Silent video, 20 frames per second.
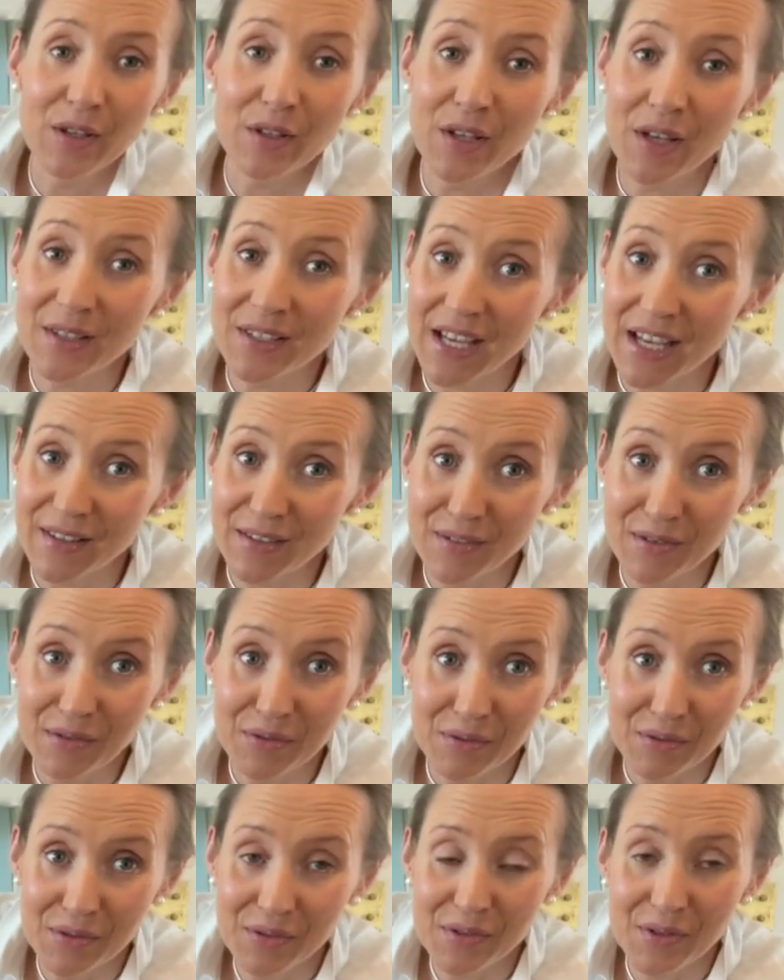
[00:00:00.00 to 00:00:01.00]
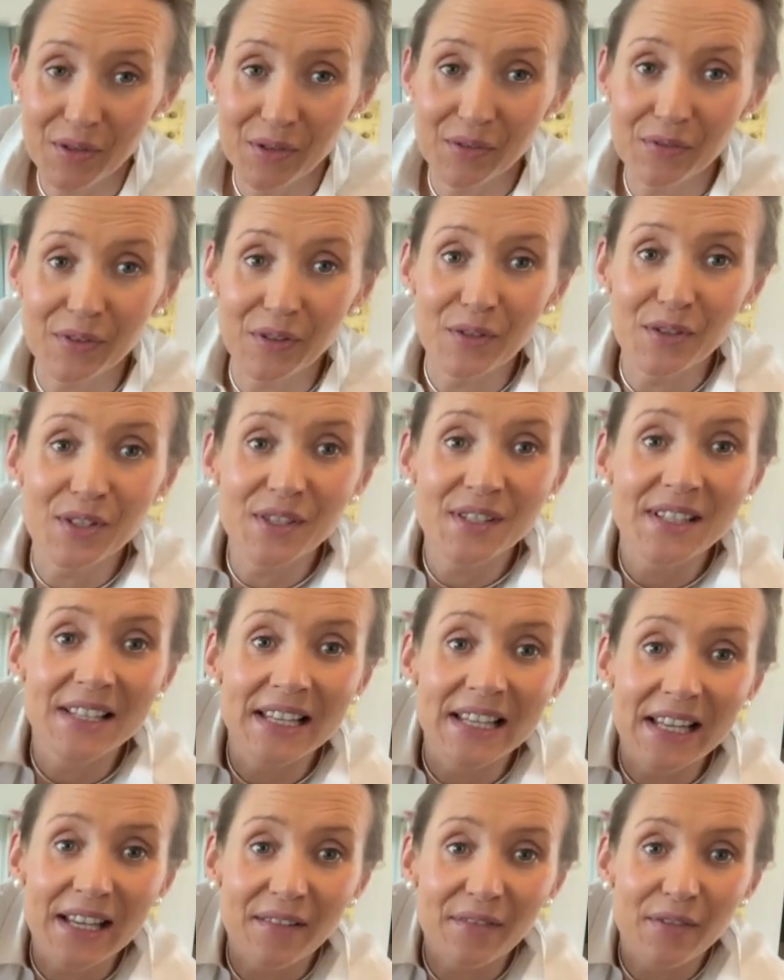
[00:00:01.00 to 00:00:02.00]
You don't take the stalks off, you just
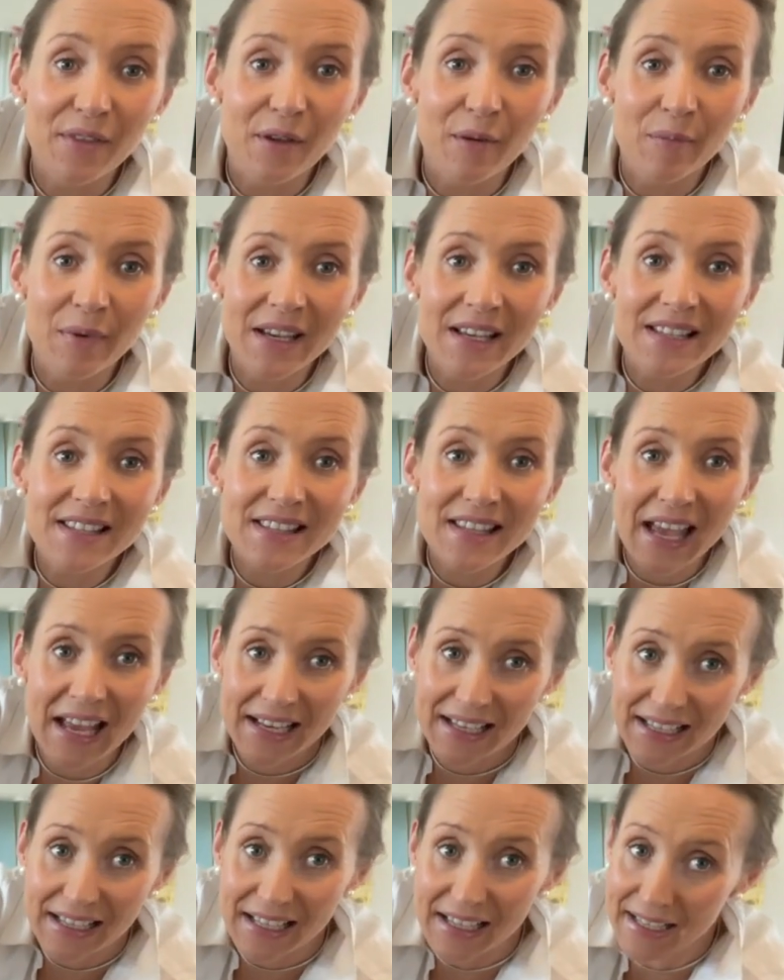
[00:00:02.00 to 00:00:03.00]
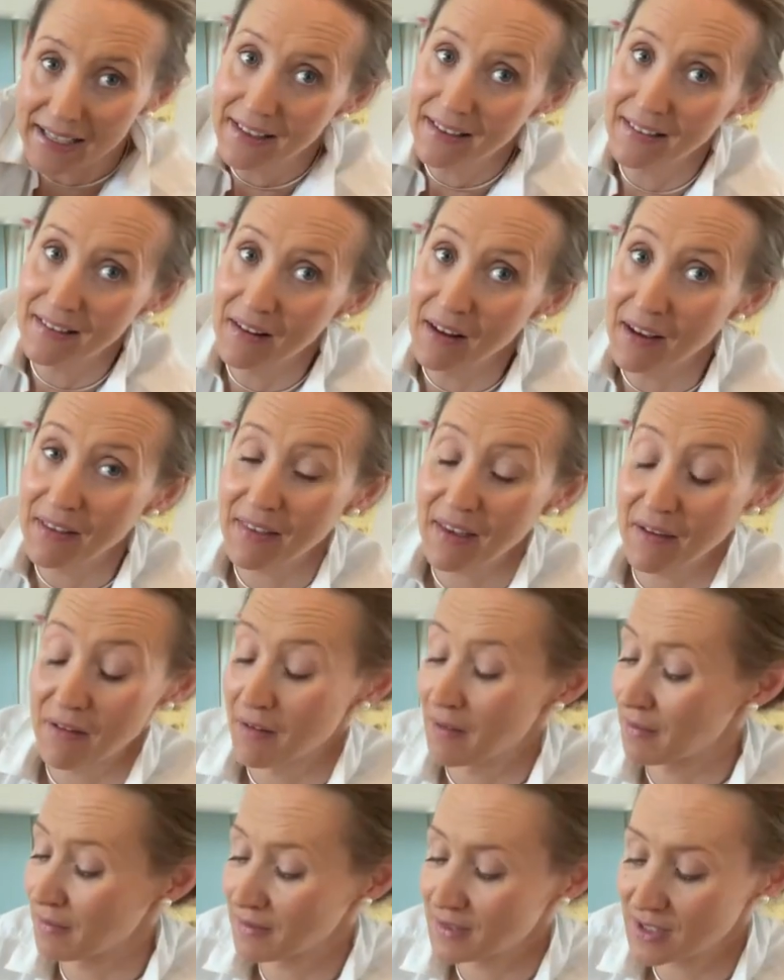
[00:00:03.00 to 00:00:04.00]
leave them exactly like they are,